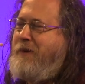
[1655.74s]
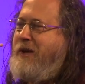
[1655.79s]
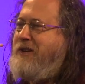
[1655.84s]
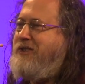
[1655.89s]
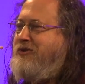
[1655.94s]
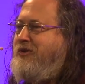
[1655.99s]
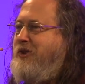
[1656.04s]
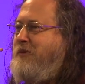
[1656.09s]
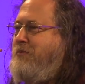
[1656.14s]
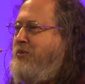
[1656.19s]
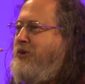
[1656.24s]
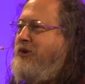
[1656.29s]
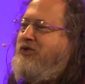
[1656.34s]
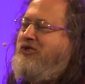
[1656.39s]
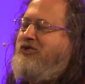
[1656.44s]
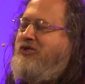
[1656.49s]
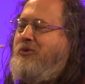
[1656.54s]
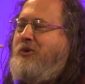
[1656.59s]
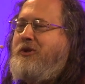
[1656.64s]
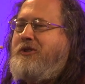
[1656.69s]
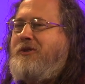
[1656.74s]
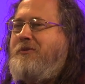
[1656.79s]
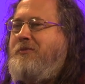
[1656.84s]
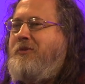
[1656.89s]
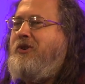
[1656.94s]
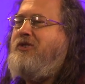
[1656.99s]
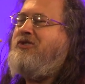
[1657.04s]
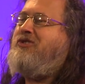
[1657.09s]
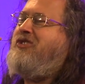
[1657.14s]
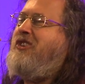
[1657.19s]
basically puts you at the
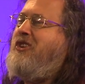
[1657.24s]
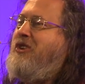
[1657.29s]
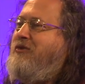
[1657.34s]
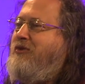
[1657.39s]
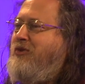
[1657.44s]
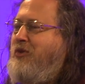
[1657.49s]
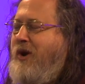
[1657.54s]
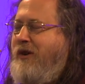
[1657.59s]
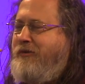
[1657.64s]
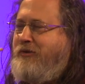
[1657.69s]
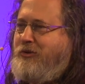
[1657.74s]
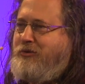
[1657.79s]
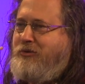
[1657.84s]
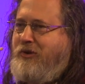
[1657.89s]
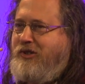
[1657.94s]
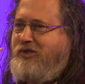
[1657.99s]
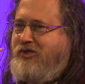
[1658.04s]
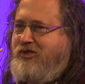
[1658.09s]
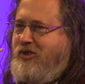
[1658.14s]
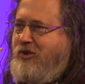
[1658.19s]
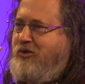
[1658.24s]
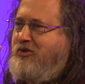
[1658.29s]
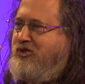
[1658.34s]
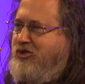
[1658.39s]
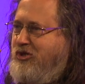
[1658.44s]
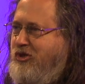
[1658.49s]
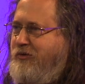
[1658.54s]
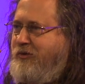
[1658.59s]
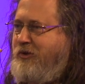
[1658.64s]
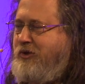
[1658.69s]
mercy of whoever runs those
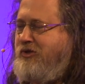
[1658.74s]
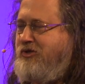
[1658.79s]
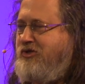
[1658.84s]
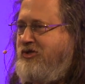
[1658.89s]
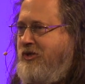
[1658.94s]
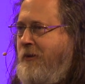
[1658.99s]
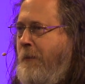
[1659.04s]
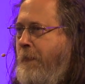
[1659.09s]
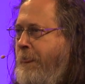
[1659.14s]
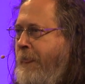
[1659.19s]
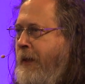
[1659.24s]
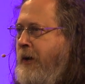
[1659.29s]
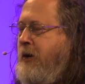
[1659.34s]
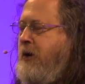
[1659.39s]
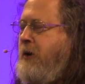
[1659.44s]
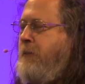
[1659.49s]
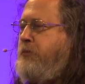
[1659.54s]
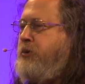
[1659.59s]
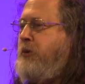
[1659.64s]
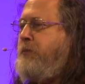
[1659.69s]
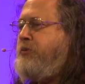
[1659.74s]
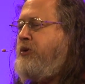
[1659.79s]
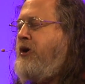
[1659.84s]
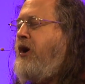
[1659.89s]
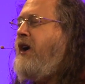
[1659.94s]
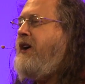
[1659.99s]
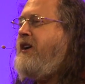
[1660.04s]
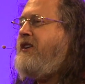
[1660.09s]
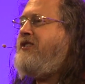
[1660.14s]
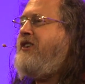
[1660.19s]
servers.
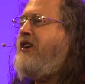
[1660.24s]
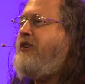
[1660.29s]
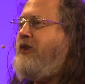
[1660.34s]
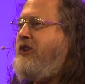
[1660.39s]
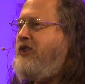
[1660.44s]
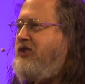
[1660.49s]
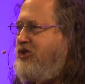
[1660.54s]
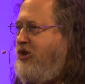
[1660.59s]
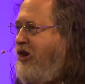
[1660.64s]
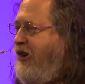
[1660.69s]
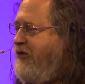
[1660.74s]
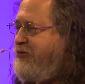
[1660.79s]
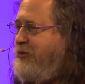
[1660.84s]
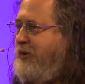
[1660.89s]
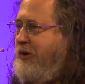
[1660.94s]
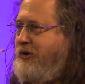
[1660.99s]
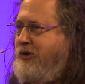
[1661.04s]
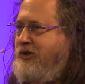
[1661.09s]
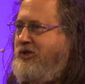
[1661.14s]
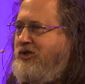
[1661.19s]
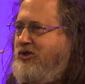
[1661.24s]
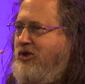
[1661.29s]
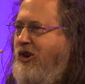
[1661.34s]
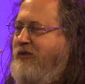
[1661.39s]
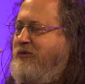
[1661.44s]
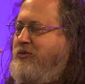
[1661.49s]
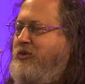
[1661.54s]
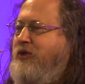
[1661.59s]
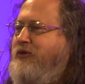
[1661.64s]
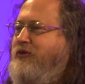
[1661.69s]
Proprietary software is
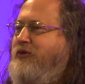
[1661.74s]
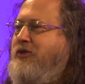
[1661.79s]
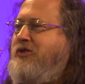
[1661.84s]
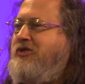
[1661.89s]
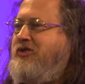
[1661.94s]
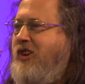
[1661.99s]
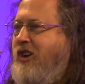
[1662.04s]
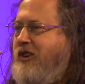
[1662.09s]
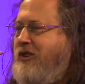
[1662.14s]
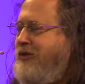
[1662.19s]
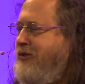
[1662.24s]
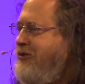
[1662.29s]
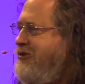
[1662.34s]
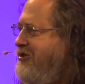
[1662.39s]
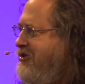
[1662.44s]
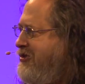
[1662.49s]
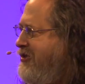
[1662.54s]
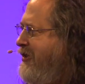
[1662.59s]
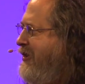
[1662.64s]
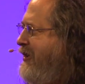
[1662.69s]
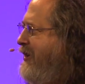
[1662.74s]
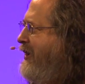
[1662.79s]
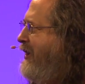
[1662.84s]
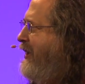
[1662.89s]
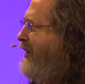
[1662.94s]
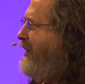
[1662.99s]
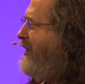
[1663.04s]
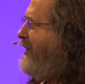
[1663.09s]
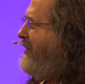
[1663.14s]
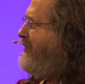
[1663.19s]
software for suckers,
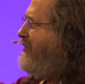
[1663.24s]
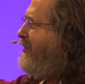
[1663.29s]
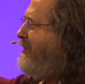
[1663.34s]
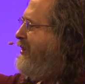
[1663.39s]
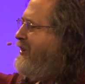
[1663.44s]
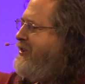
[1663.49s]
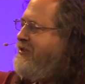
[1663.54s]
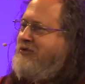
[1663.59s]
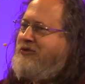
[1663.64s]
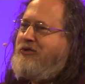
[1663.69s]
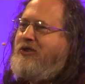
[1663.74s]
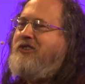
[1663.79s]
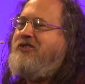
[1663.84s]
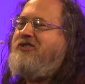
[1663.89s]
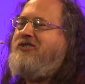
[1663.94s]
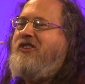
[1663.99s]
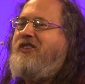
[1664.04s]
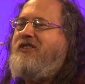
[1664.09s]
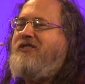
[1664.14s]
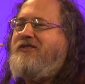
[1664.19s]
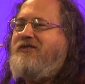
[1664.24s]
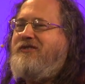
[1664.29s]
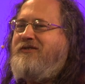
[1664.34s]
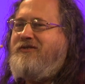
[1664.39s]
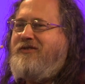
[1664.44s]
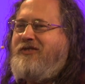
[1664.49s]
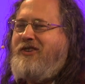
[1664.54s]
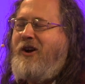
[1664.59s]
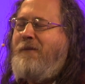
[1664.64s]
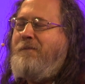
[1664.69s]
and trusting
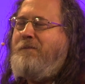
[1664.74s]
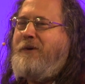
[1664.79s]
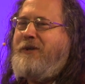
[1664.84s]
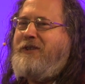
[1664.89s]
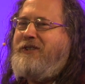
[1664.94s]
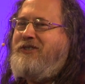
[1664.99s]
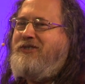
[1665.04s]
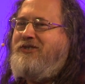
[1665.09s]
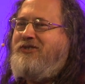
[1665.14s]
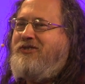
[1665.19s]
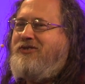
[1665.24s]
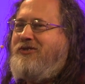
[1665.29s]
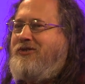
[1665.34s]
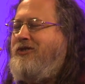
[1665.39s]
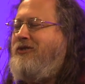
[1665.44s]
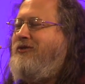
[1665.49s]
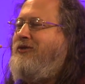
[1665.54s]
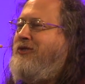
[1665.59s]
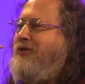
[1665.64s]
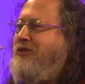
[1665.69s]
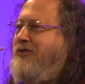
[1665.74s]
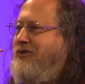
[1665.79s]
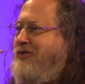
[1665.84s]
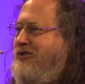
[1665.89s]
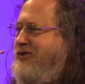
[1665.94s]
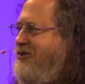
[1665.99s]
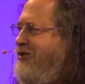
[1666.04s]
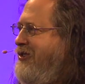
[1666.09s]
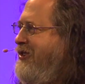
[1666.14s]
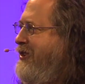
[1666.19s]
companies'
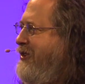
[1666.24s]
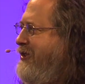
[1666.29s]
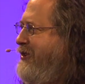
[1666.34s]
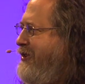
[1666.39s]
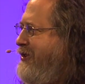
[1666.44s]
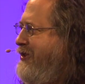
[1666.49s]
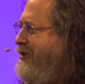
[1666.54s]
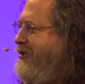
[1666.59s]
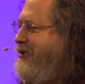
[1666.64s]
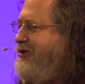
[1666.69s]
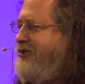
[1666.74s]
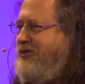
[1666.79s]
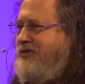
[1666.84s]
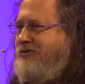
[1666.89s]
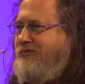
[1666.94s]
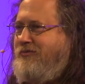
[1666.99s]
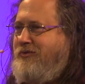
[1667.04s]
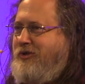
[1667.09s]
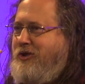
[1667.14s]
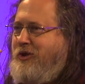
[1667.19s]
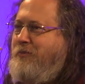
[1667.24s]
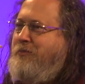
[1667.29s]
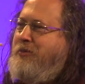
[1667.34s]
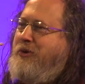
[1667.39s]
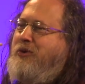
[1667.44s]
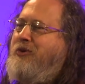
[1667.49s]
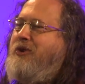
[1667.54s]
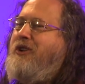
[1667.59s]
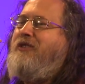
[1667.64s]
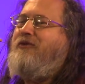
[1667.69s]
servers is
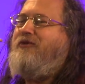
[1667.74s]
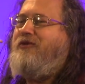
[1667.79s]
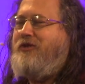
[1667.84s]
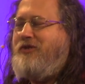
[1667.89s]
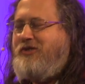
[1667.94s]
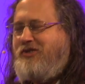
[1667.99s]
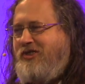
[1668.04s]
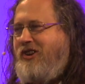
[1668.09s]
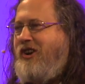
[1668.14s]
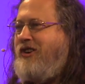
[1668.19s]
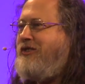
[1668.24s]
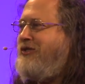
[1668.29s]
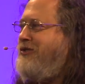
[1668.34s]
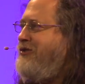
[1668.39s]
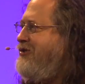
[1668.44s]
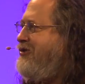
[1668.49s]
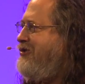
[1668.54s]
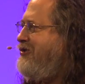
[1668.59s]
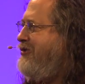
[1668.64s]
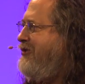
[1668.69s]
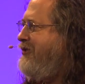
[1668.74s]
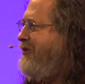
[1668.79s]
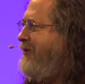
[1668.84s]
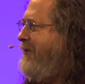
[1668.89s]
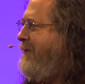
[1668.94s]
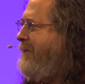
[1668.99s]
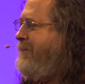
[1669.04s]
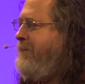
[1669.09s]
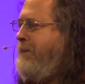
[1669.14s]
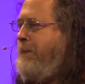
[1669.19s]
computing for suckers.
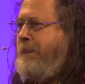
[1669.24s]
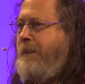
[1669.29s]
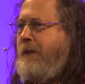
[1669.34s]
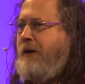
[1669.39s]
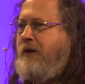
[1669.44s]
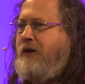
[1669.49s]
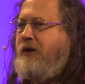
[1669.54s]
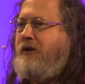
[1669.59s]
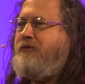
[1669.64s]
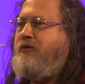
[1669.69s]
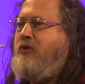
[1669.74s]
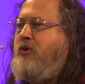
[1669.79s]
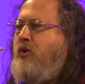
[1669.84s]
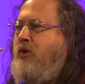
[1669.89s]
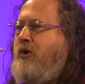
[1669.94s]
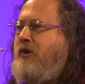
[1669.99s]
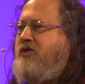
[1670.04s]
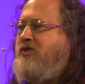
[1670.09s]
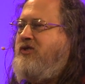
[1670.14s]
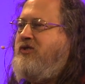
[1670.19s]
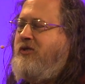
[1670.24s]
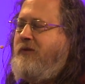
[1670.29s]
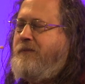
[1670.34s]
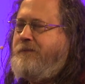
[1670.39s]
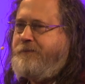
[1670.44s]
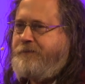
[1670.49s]
Of course,